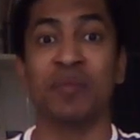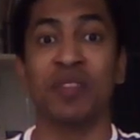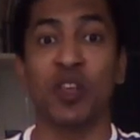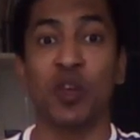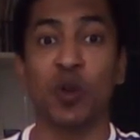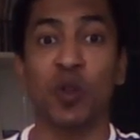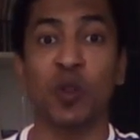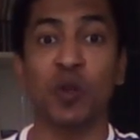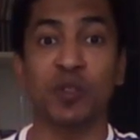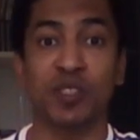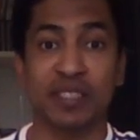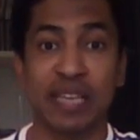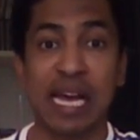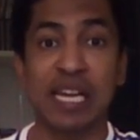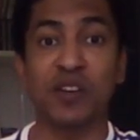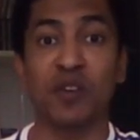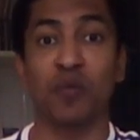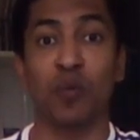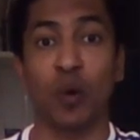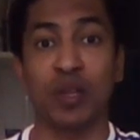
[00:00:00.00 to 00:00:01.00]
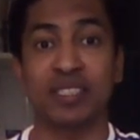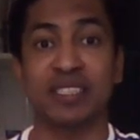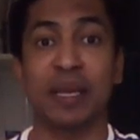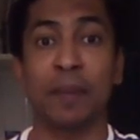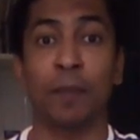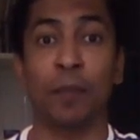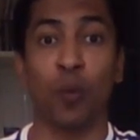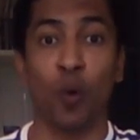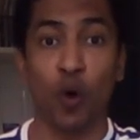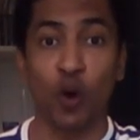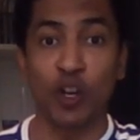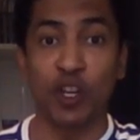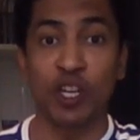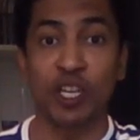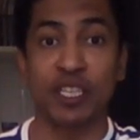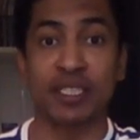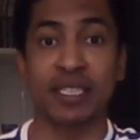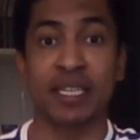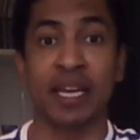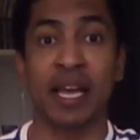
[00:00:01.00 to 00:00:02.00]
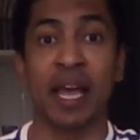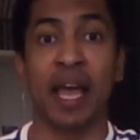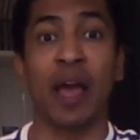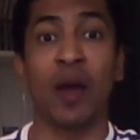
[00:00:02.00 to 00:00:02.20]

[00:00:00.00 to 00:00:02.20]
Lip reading: you lose sight of what's important,